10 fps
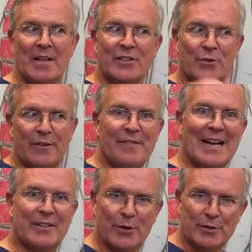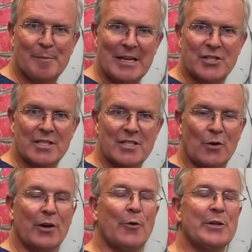So in fact, those patients
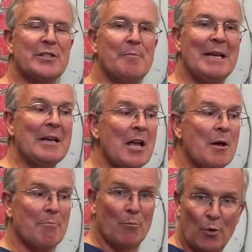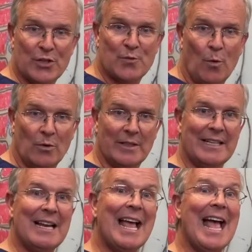are going to be more
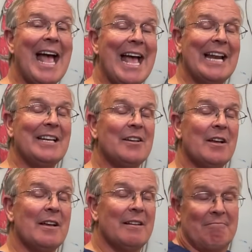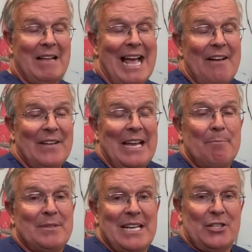swollen and have
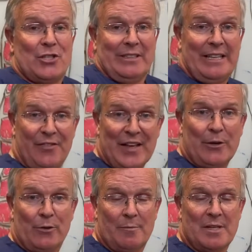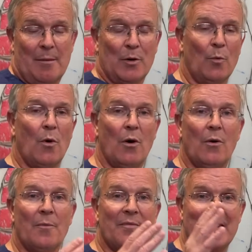a potentially thicker abdominal
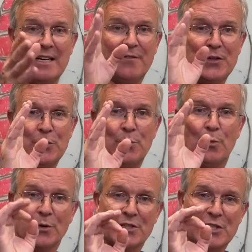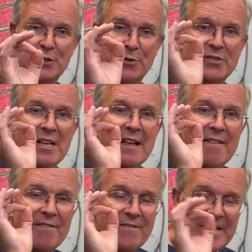wall than if you were to use
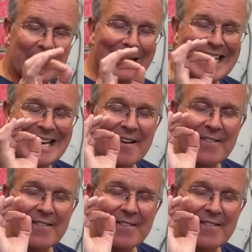very